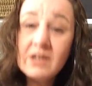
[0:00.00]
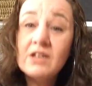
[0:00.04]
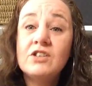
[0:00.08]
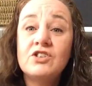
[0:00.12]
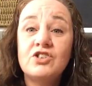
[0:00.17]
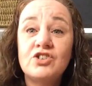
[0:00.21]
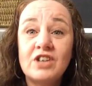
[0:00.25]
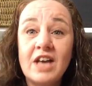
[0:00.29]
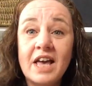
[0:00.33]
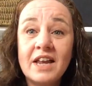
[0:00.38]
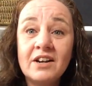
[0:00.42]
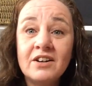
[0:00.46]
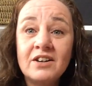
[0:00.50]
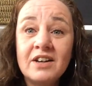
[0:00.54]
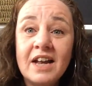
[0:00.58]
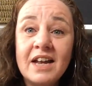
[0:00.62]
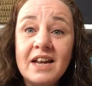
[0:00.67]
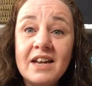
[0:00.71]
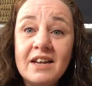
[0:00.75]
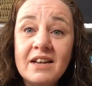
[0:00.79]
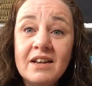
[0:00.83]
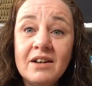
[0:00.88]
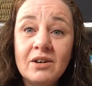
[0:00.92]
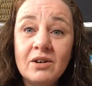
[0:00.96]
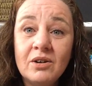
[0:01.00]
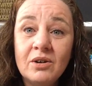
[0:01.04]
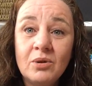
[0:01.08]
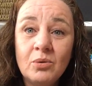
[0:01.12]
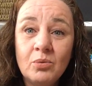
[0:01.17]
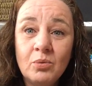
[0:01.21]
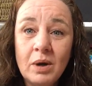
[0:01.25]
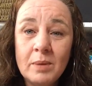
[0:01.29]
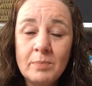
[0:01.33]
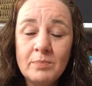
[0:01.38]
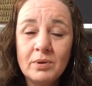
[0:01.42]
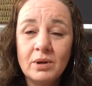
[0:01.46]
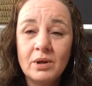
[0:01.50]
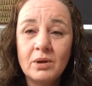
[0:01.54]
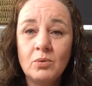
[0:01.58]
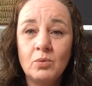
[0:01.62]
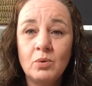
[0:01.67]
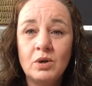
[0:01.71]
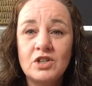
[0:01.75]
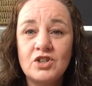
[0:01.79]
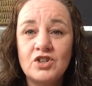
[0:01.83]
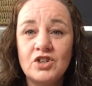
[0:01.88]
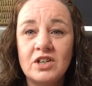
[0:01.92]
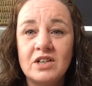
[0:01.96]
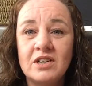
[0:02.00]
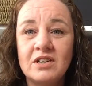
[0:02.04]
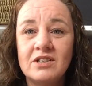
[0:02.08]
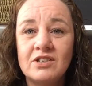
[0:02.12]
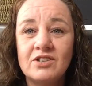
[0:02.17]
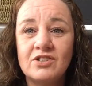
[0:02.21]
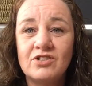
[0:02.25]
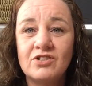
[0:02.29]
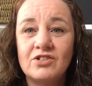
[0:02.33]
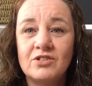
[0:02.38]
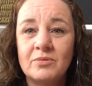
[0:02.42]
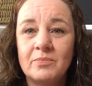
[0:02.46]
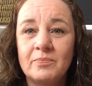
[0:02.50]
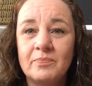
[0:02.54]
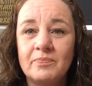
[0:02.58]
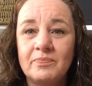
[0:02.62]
Saturday whip, which is